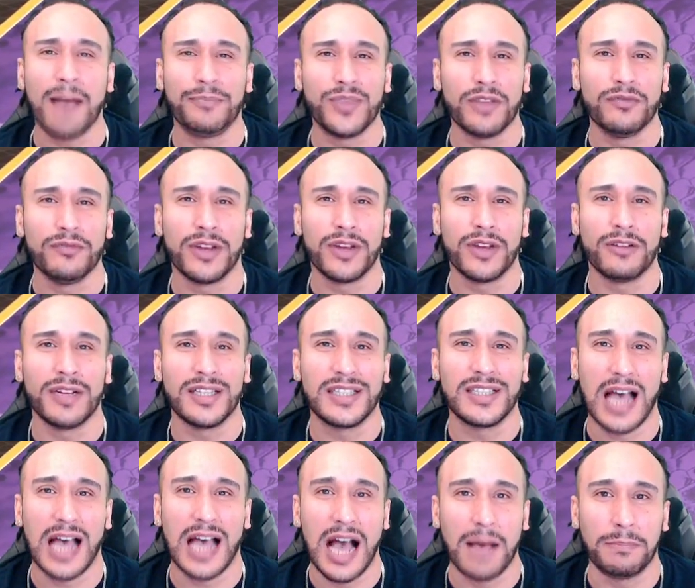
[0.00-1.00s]
very
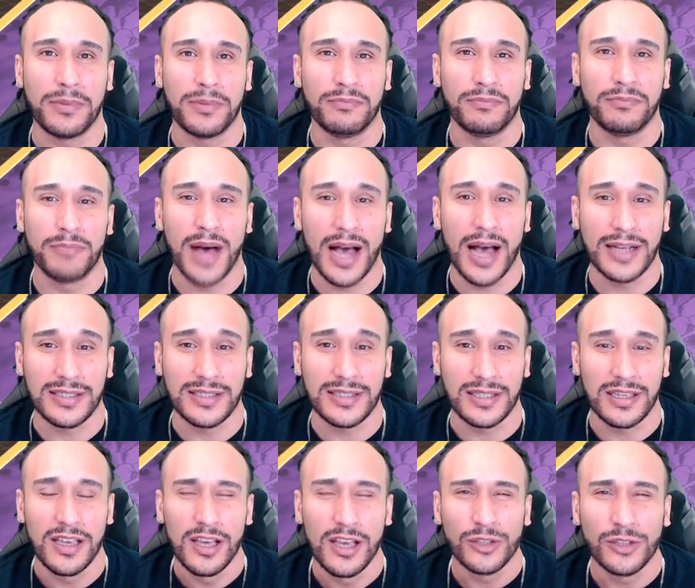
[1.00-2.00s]
top of boxing.